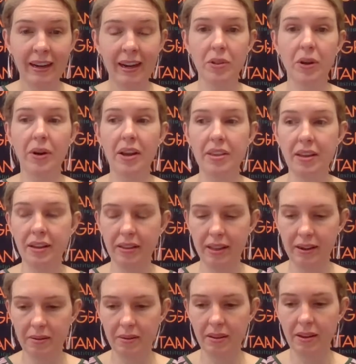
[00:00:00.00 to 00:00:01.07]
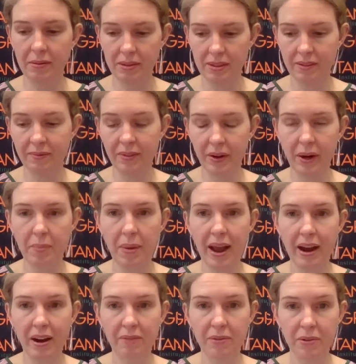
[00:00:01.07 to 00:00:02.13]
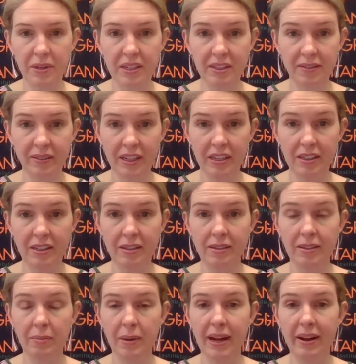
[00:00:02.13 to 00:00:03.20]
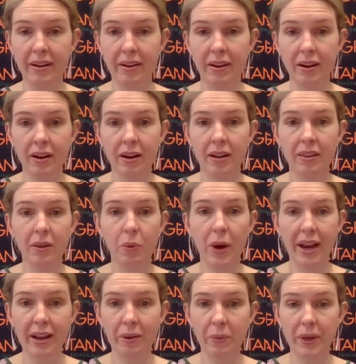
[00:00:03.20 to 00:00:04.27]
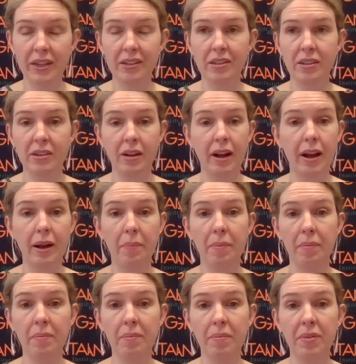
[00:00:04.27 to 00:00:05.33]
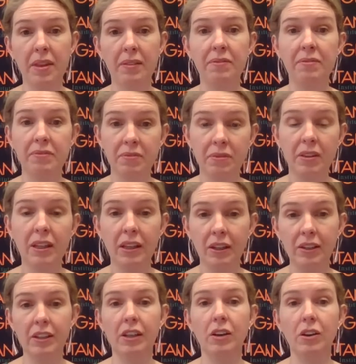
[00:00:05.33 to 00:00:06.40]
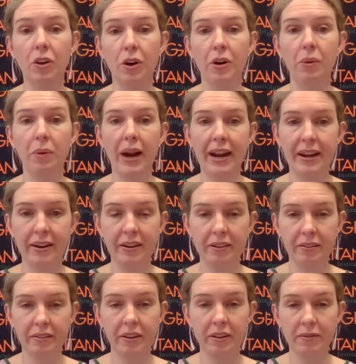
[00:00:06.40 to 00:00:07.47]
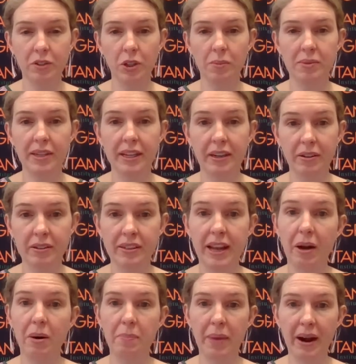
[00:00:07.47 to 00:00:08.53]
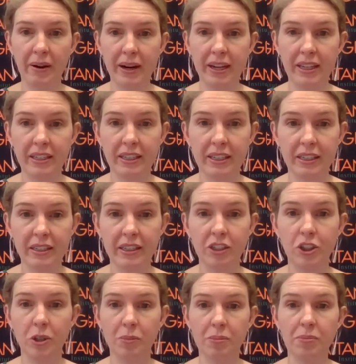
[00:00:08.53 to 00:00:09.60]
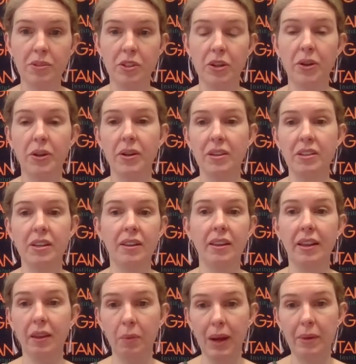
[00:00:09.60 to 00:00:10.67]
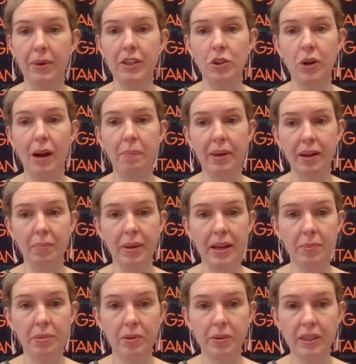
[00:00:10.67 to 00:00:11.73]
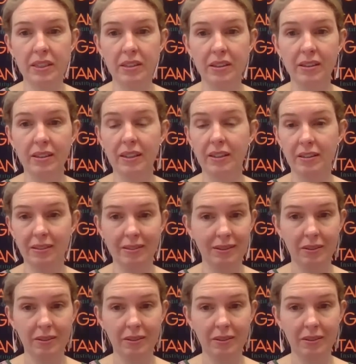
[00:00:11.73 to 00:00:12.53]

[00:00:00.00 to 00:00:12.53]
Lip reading: So I think there was some very powerful interventions about the way in which the low rate of job seeker is now a barrier to job search, and the way we're trapping people in